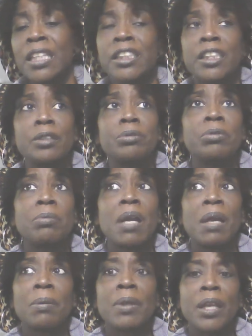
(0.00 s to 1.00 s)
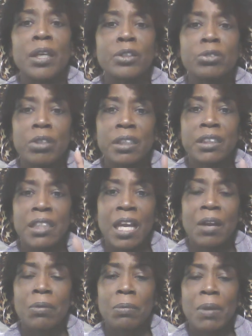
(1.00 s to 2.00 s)
Her dress
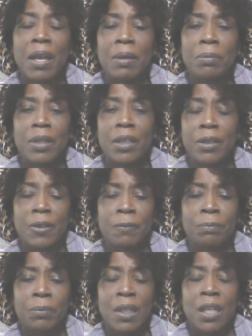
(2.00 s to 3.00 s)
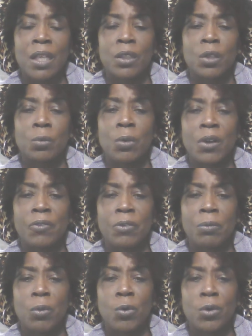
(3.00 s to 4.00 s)
style remind me of the one
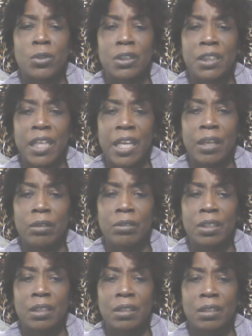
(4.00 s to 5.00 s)
from Orange County.